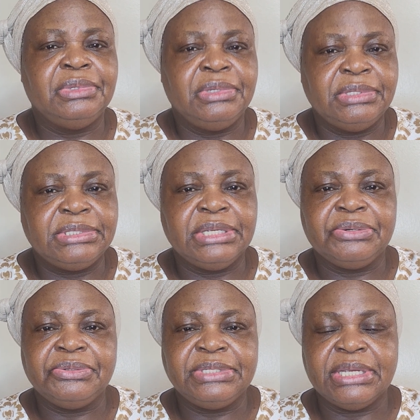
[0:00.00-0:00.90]

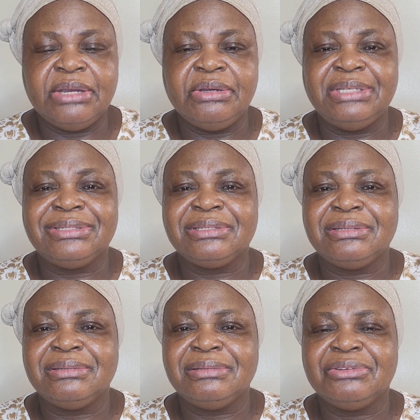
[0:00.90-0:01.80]
sickle cell is
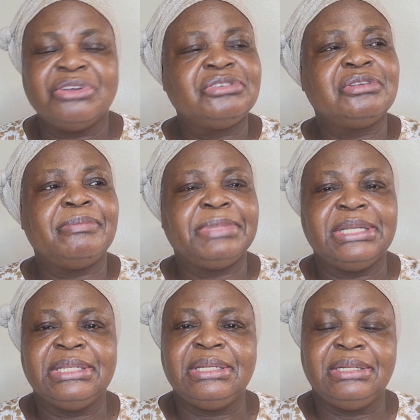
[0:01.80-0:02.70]
not
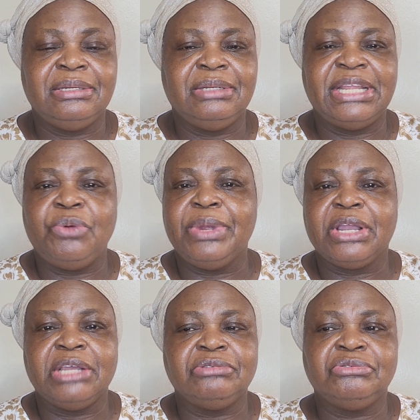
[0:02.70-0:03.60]
something that we
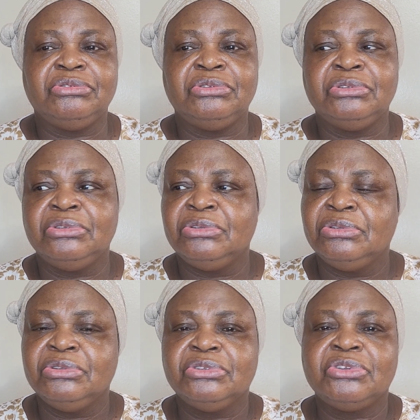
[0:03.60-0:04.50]
can
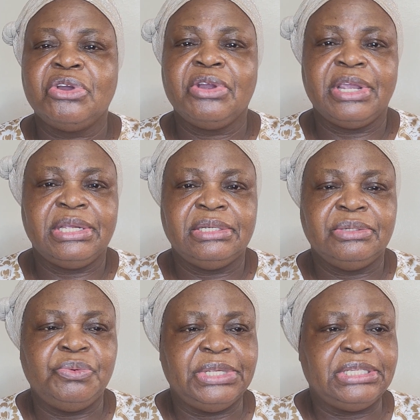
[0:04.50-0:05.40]
toy
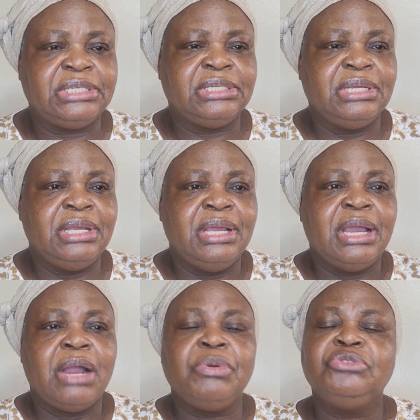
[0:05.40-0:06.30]
with.
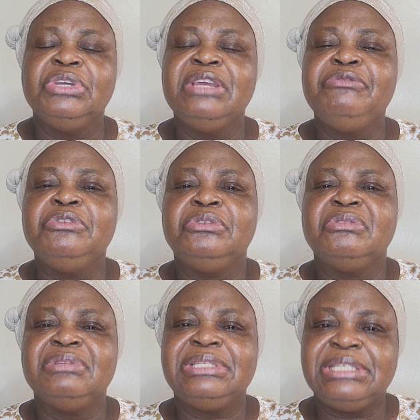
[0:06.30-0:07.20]
I want to give you
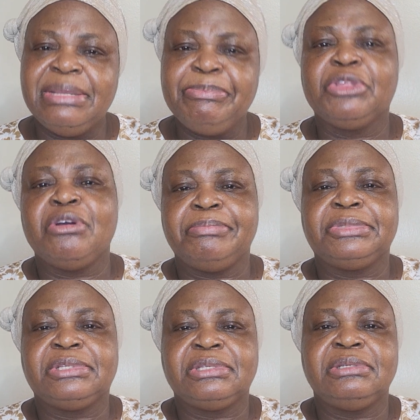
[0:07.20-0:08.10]

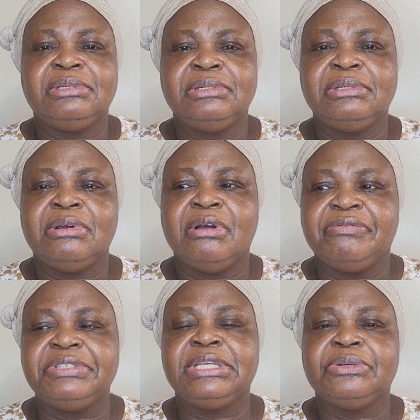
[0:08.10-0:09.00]
symptoms of
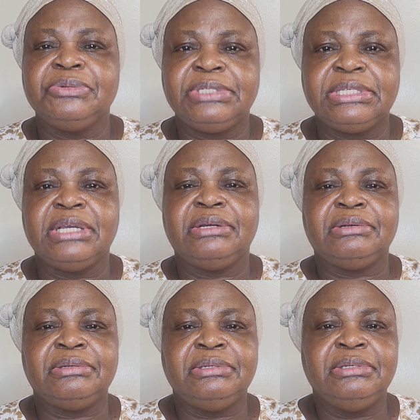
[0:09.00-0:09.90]
sickle cell
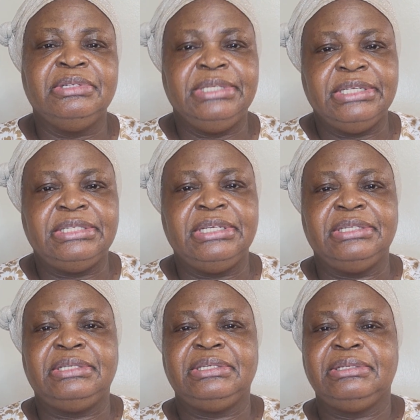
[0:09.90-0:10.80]

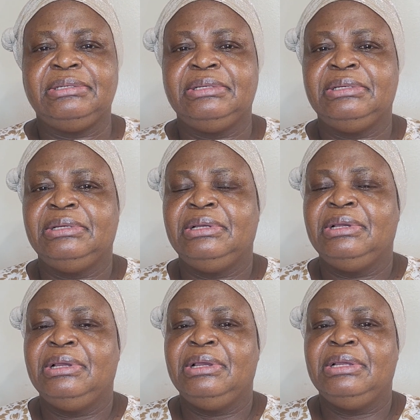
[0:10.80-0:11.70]
disease.
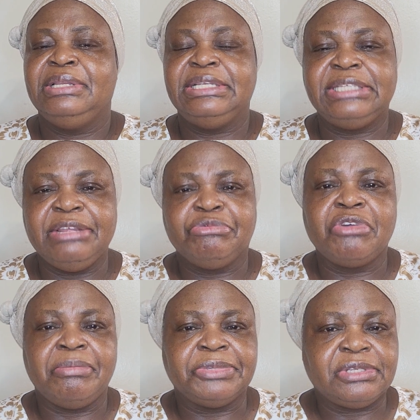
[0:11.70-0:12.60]
The
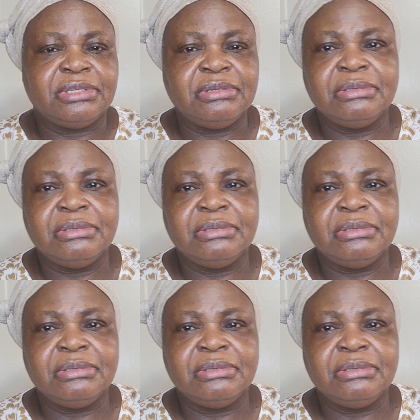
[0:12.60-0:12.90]
symptoms